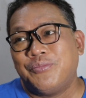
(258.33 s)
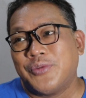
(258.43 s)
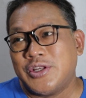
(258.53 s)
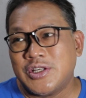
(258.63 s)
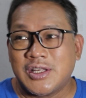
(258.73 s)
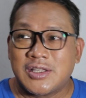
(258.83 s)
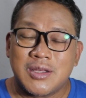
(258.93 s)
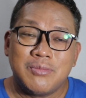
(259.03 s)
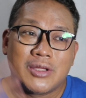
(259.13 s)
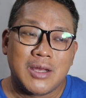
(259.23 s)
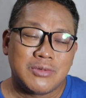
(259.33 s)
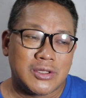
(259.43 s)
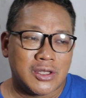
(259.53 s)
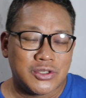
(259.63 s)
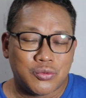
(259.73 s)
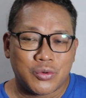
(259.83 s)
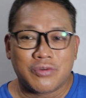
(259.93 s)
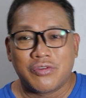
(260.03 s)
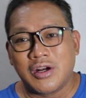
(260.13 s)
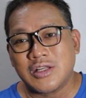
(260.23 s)
It's just that sometimes it doesn't work
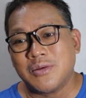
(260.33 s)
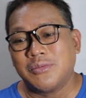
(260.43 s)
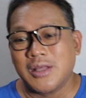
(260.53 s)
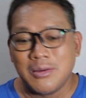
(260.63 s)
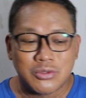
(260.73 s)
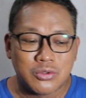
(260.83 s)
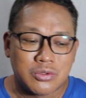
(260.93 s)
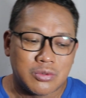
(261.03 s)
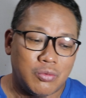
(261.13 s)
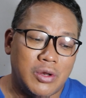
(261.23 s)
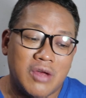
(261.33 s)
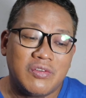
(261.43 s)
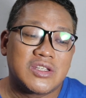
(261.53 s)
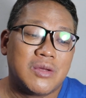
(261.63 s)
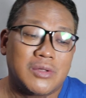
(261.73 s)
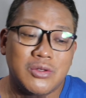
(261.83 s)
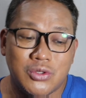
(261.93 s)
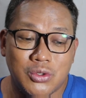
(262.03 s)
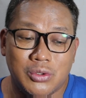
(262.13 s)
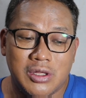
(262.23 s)
for us. Sometimes we love it, sometimes
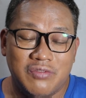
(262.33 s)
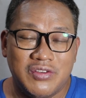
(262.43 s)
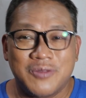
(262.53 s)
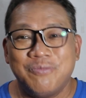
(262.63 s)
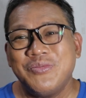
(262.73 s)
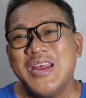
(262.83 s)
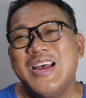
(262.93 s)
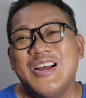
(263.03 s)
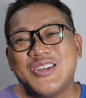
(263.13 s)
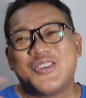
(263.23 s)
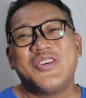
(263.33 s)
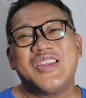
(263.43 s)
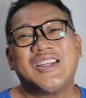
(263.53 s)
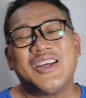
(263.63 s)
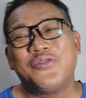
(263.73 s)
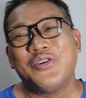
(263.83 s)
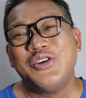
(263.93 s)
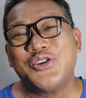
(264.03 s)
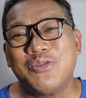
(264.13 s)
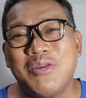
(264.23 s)
we don't love it. So with that, I hope you
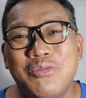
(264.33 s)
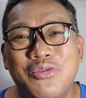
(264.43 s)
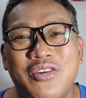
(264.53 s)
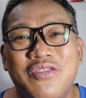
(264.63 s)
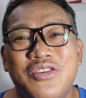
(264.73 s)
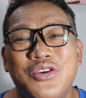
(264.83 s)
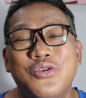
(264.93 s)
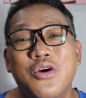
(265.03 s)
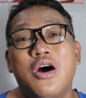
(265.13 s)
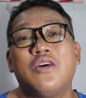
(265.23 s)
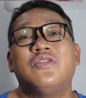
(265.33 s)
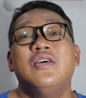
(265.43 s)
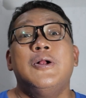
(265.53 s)
enjoyed my movie review of